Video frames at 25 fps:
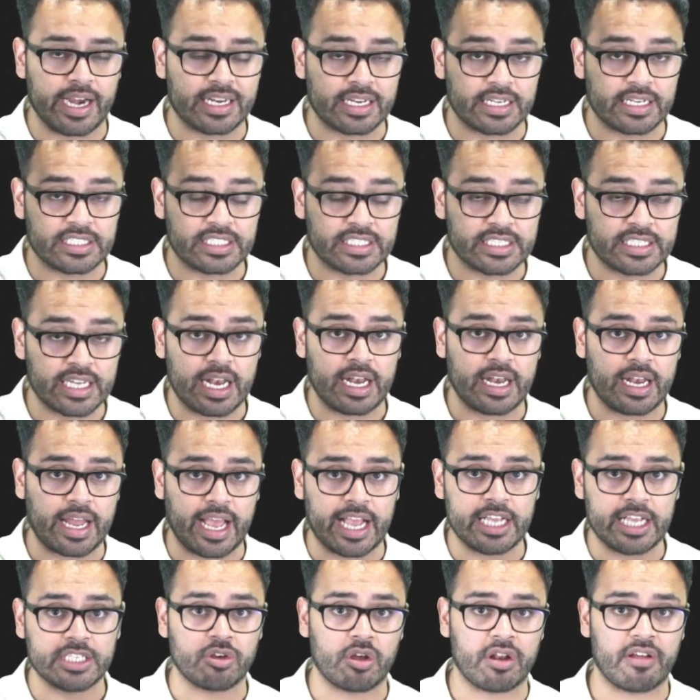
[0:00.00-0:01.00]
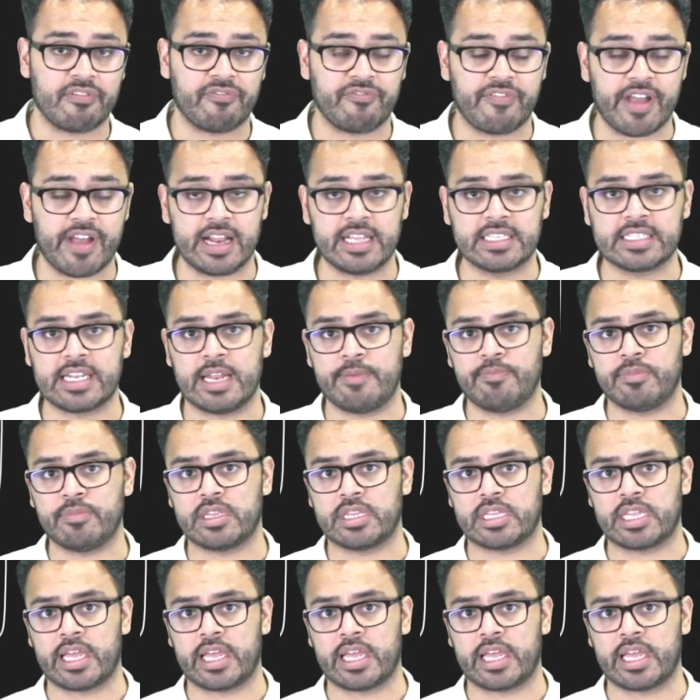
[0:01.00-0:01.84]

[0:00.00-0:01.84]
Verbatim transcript: it still lies on a very slim